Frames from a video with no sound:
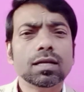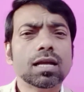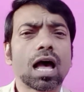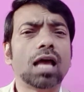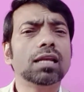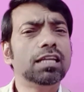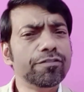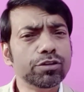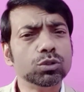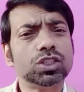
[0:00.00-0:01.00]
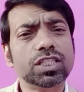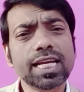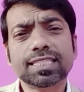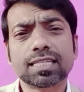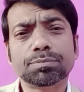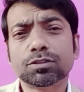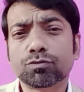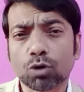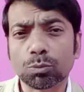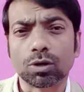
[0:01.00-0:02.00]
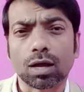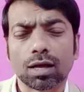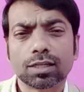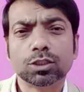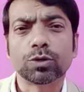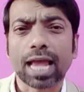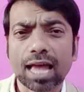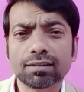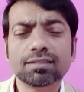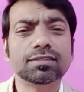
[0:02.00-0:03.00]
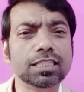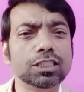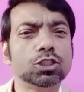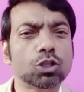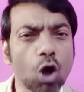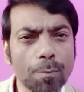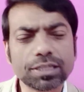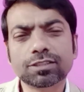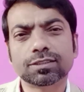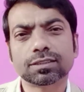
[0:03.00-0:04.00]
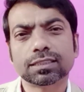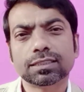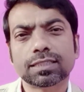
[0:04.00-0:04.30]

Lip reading: I'll give you three steps formula to handle these comments